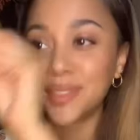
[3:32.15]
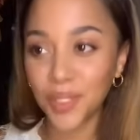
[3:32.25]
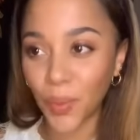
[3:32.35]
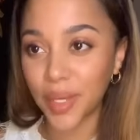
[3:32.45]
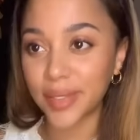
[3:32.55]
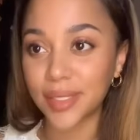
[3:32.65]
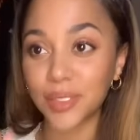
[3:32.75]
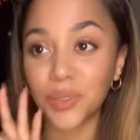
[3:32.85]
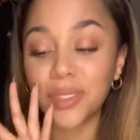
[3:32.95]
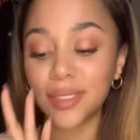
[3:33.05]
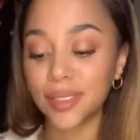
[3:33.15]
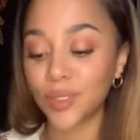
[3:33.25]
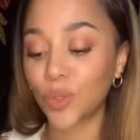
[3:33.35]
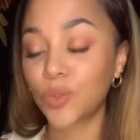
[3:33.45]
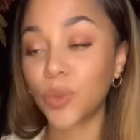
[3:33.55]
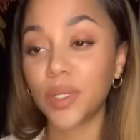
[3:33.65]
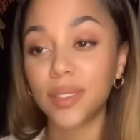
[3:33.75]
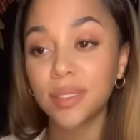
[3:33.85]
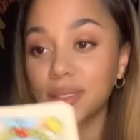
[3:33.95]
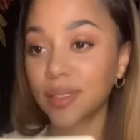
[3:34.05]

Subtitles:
knowing this. This is over with.